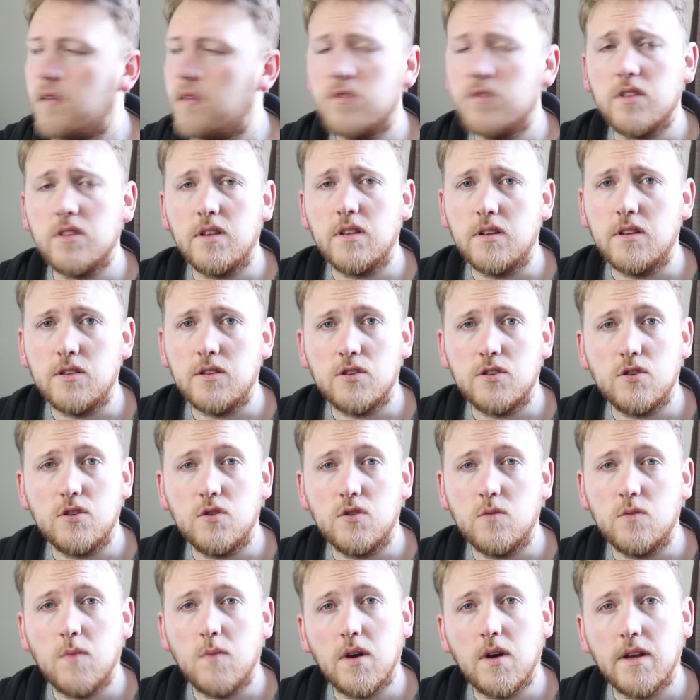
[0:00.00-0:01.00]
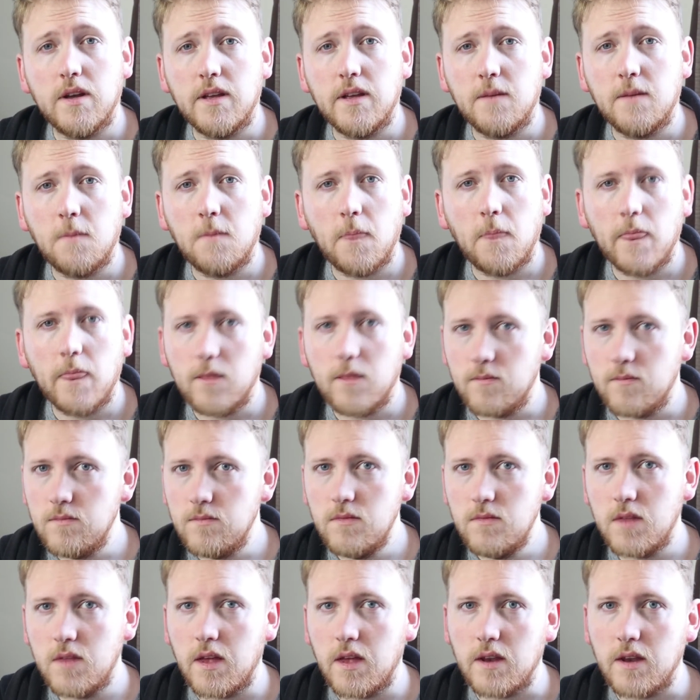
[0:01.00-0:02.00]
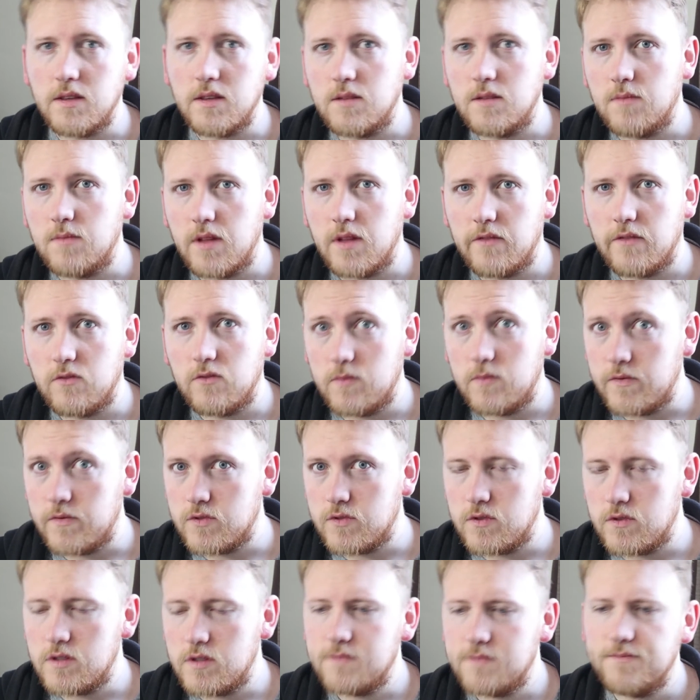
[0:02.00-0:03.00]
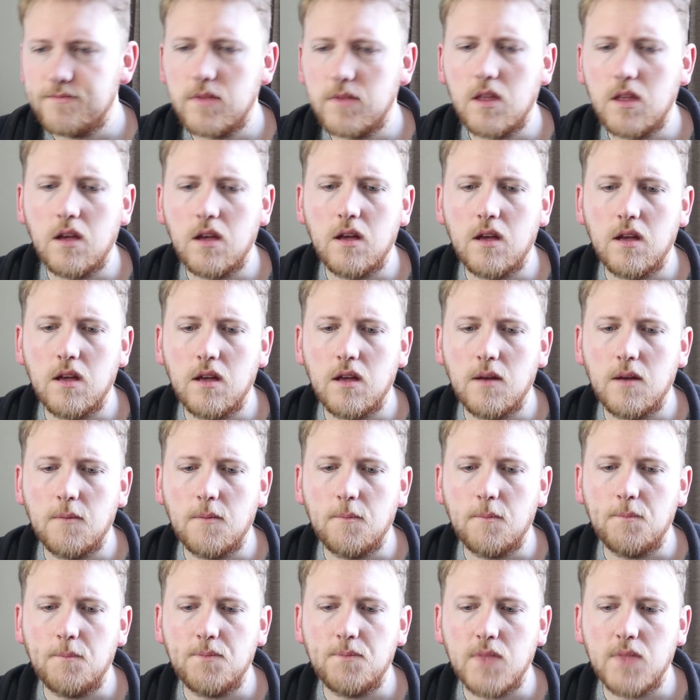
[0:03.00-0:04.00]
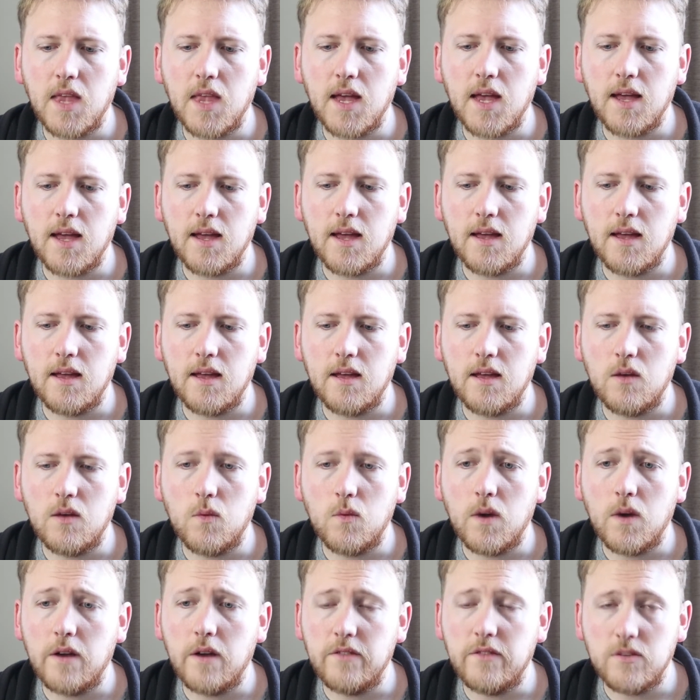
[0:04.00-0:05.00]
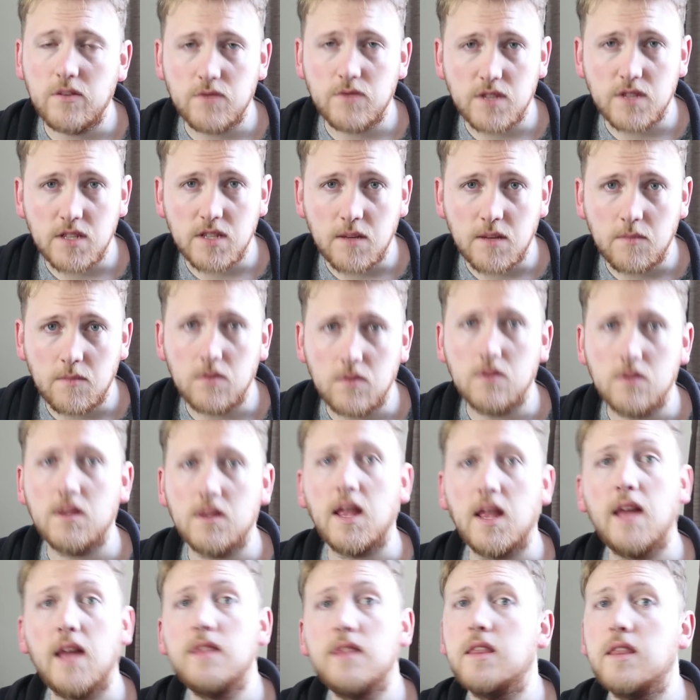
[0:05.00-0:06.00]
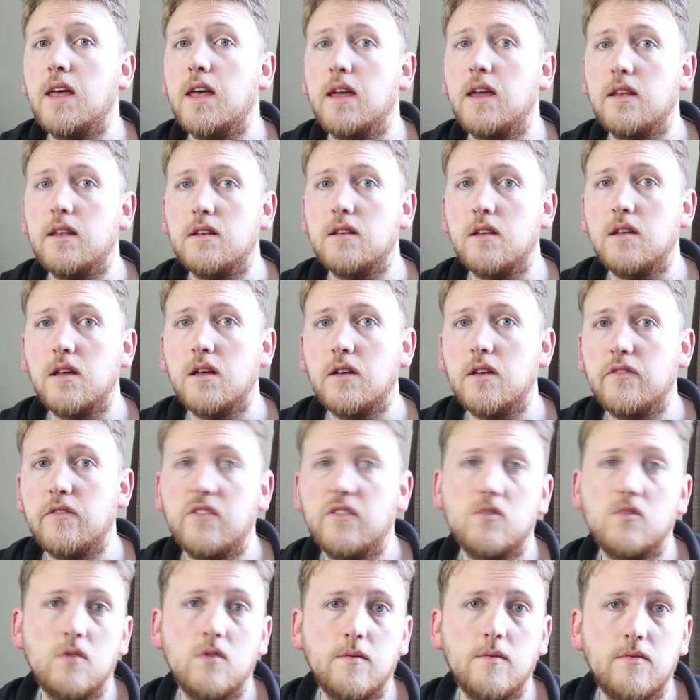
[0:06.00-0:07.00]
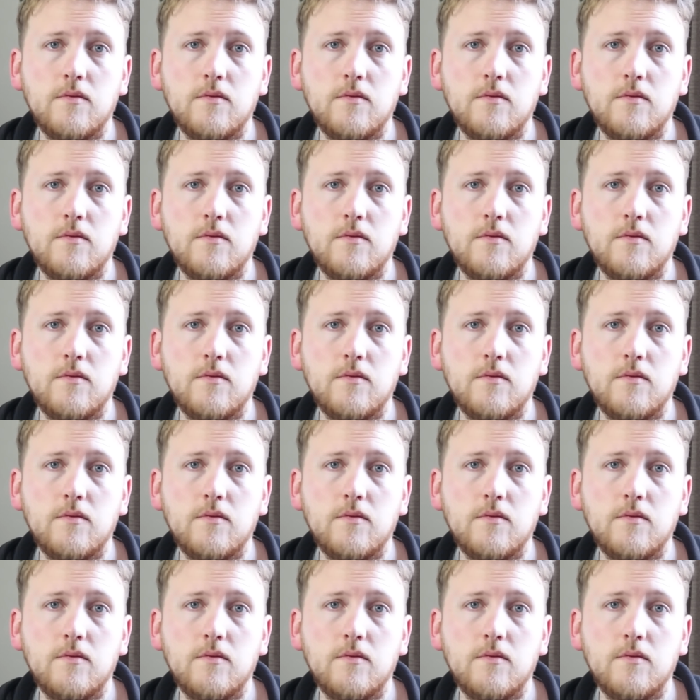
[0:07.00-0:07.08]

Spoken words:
Everything then into my editing platform of choice, where everything was assembled, and then a follow-up